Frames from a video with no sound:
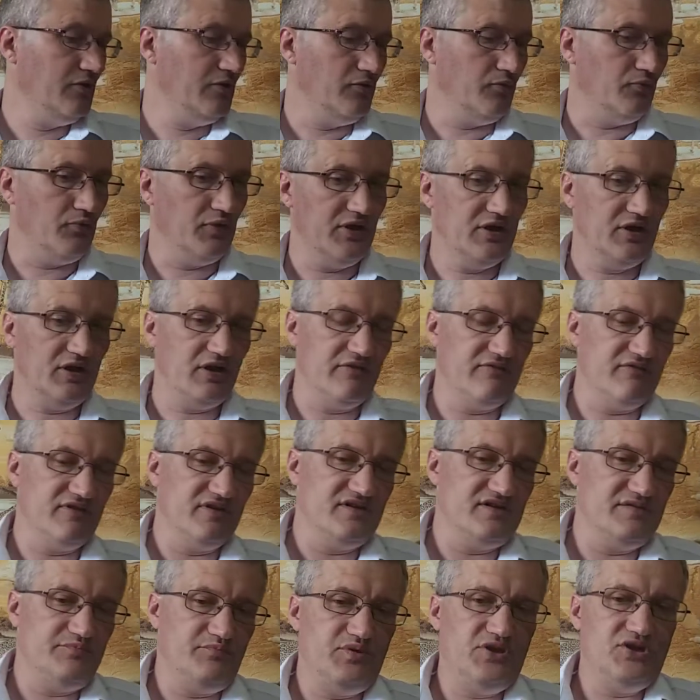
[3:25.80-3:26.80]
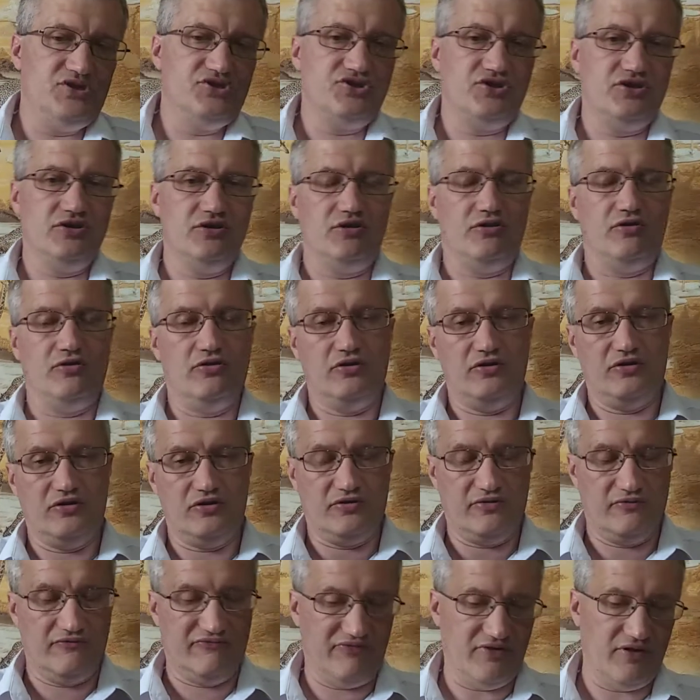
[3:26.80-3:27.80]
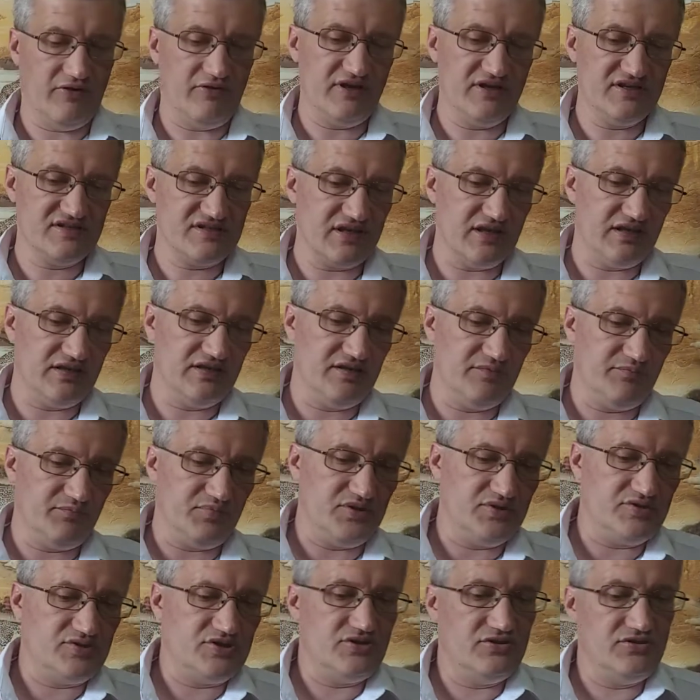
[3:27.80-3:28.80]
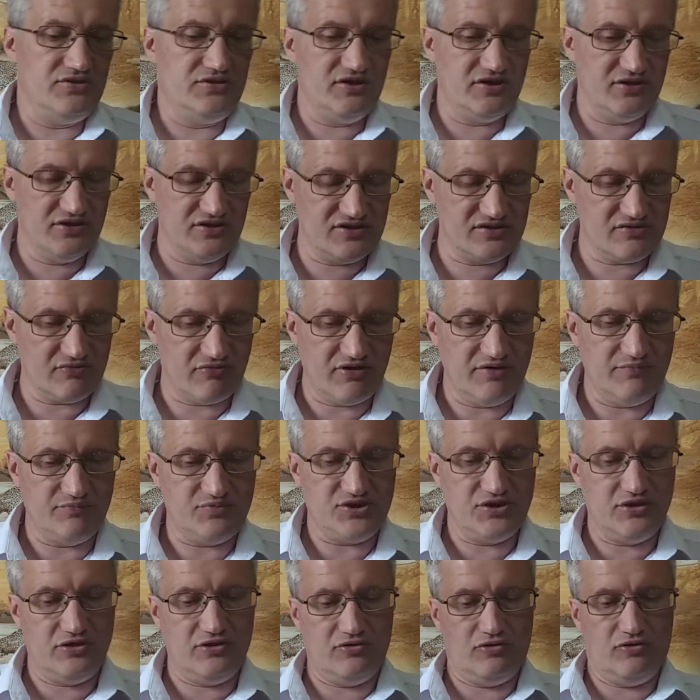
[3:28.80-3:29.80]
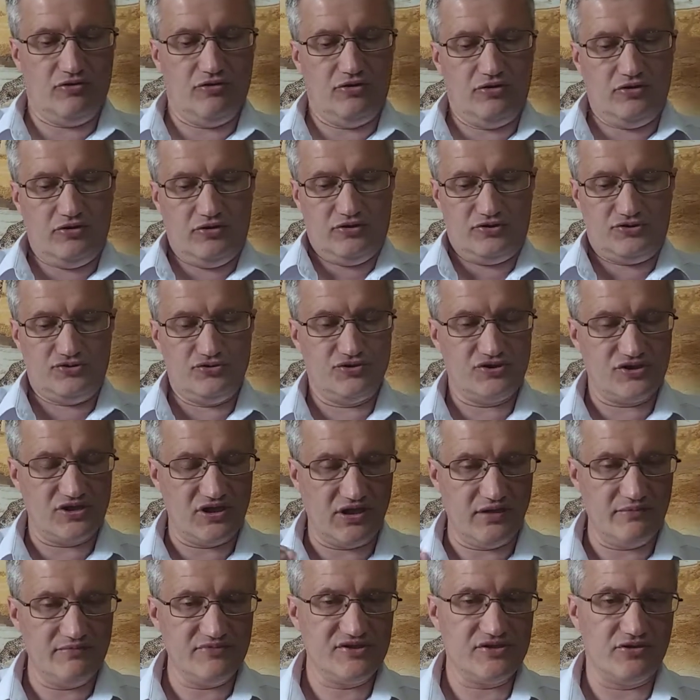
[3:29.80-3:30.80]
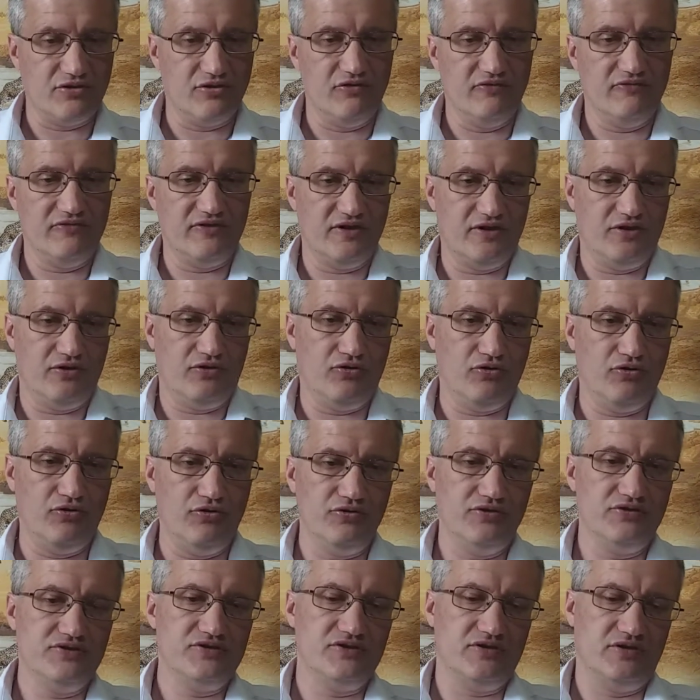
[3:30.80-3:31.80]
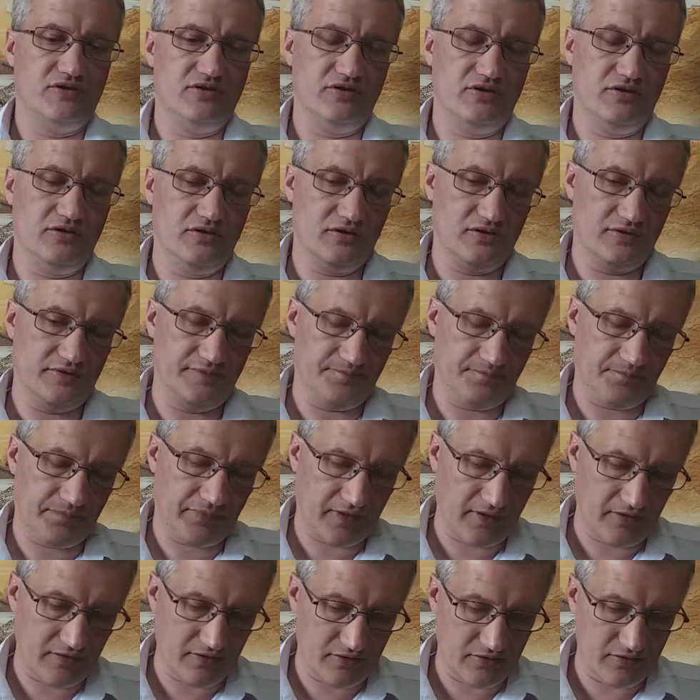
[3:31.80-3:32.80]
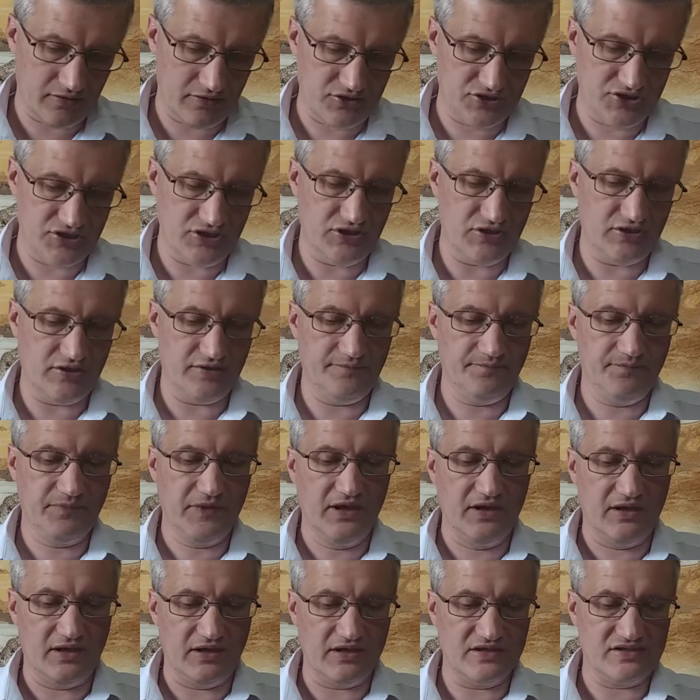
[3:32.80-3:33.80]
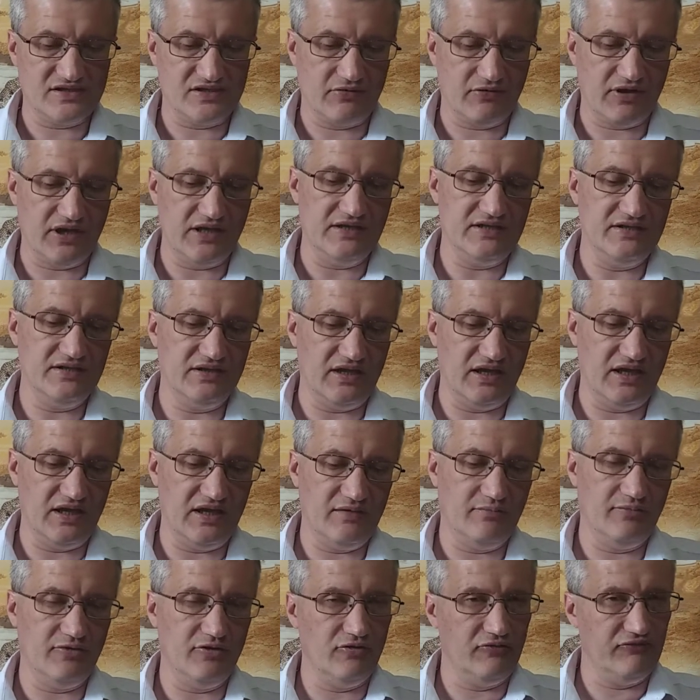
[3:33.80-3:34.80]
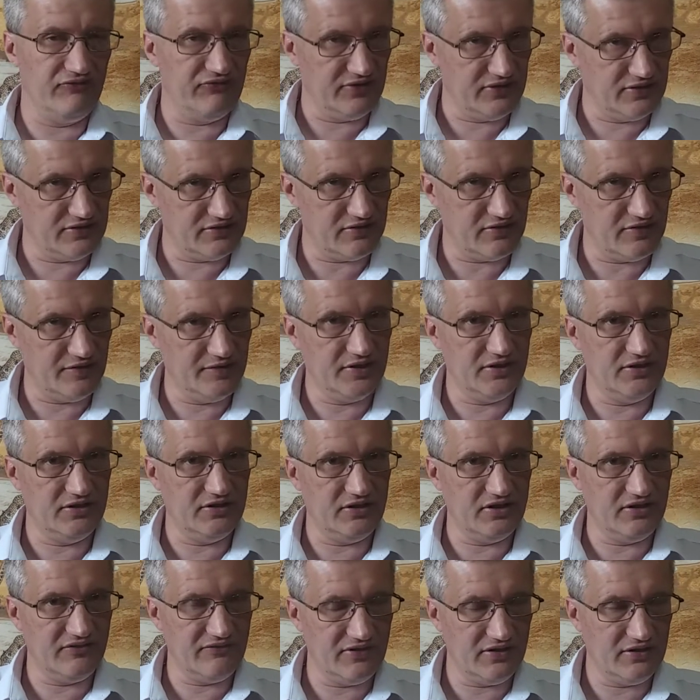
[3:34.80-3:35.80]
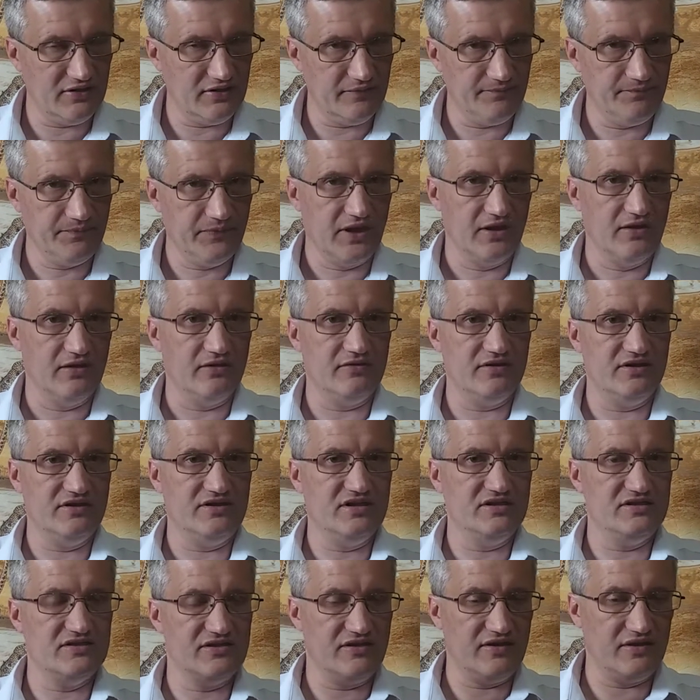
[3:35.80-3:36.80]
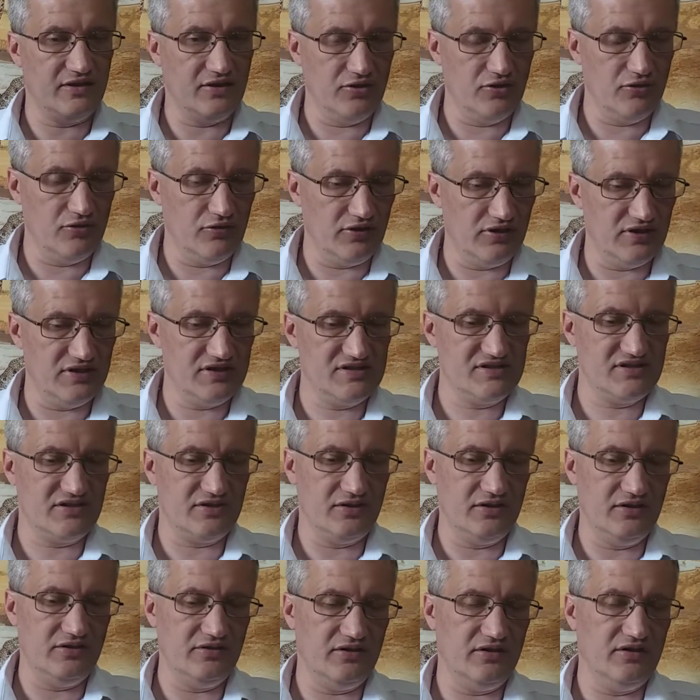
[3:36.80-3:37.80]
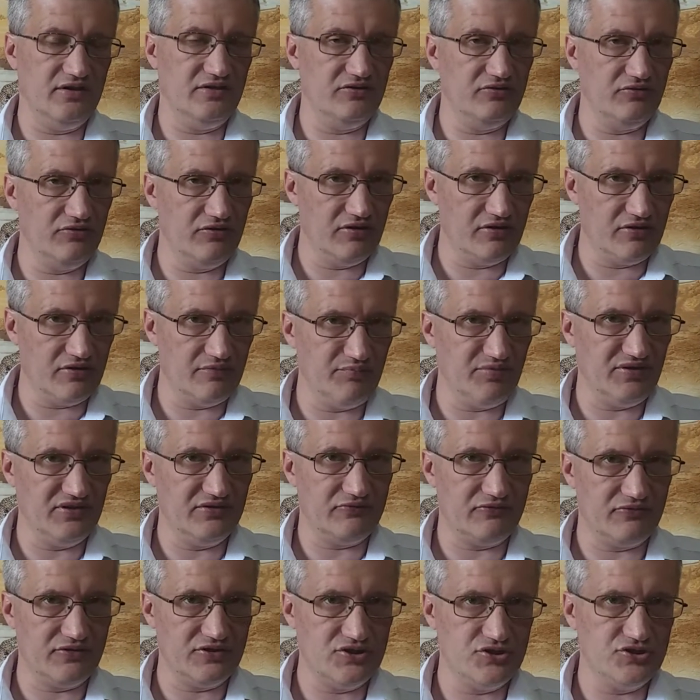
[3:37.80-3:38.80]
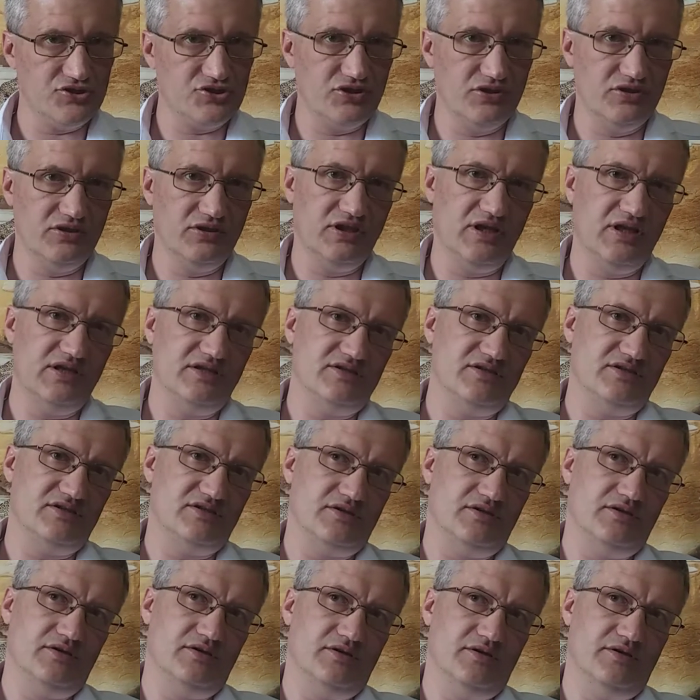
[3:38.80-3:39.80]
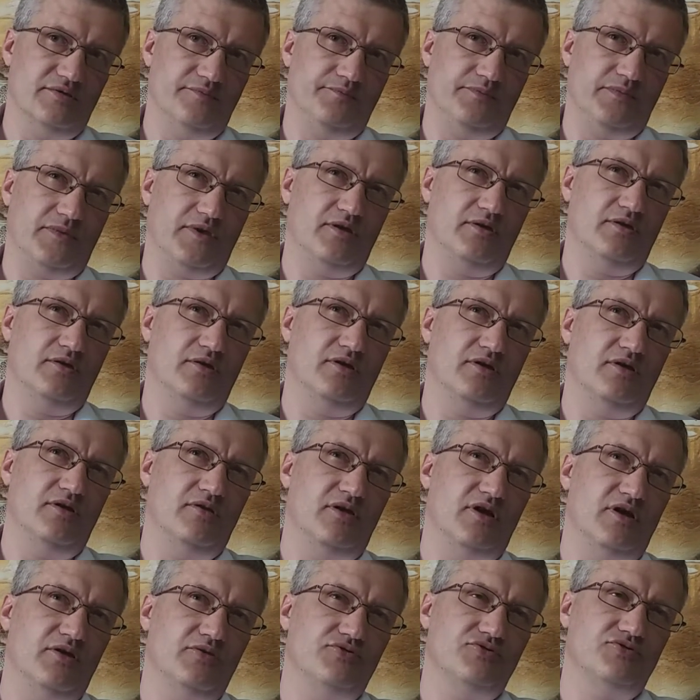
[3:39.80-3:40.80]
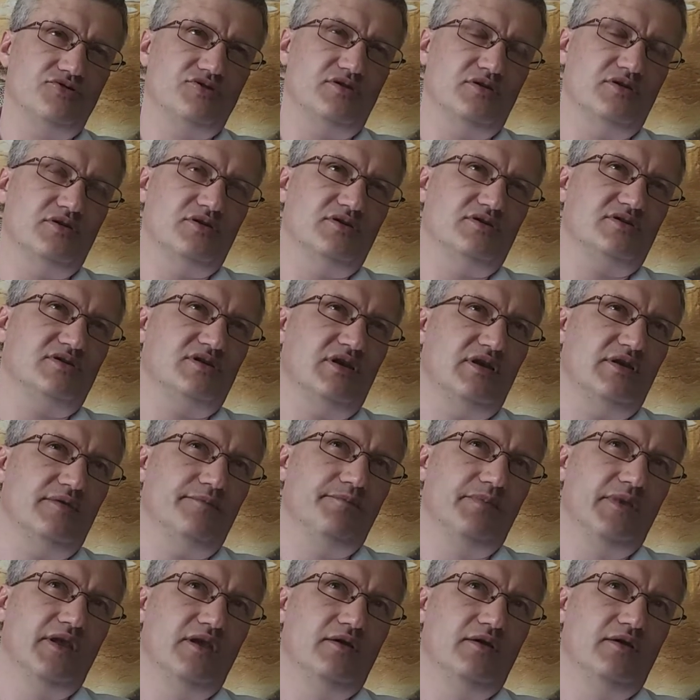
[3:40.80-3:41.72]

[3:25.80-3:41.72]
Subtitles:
we have the depiction, very exact description 2 times of the horned deer as a riding animal of Indra in Rigveda. This is the earliest in Indo-European tradition, dated around, say,